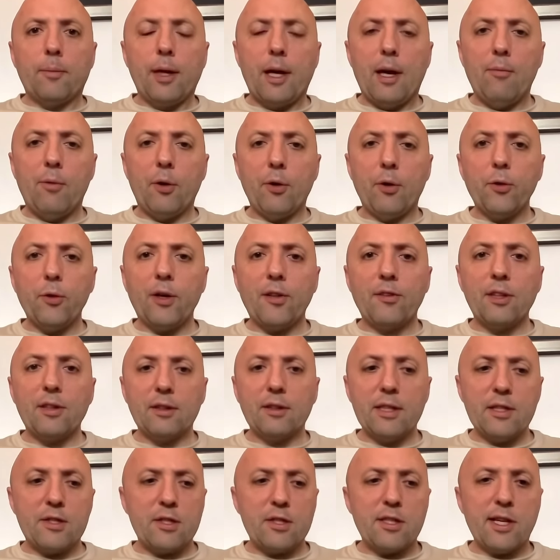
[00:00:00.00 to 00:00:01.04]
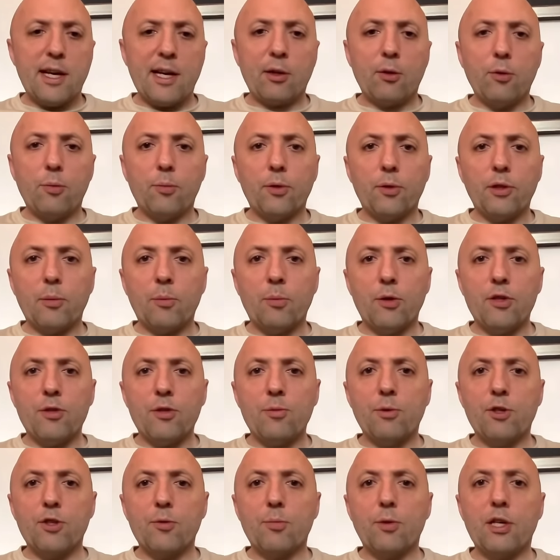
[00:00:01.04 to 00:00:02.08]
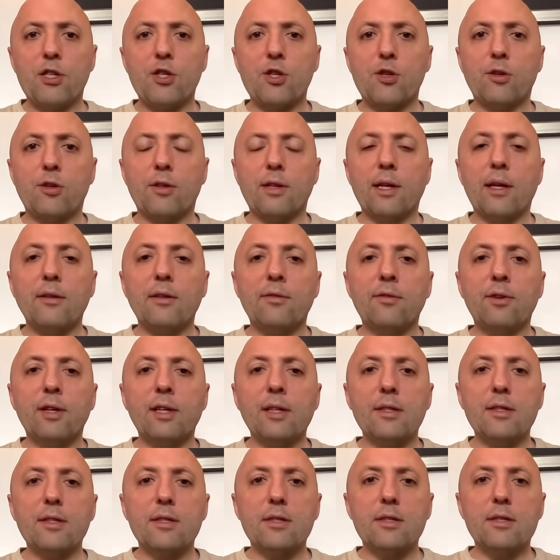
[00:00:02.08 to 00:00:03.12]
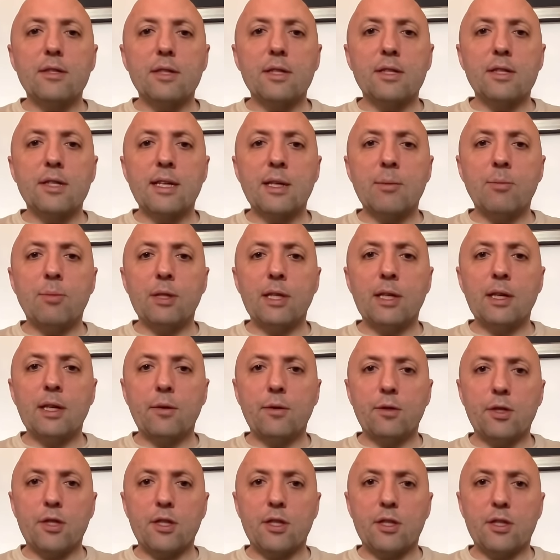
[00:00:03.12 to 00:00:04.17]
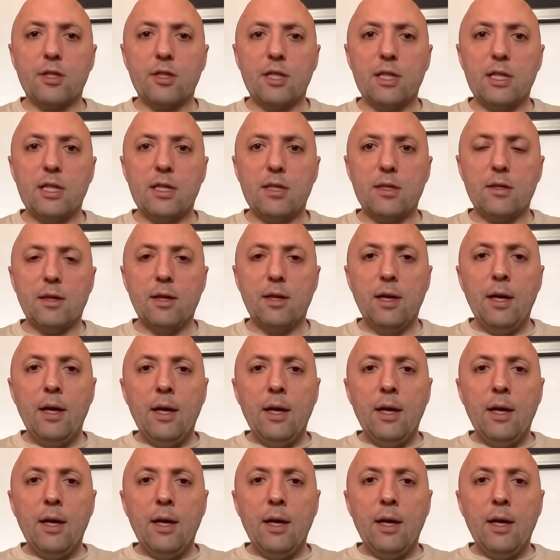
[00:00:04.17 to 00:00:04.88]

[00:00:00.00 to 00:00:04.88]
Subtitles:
Although I think Leeds' attack will probably put as much pressure on that defence as anybody else this season.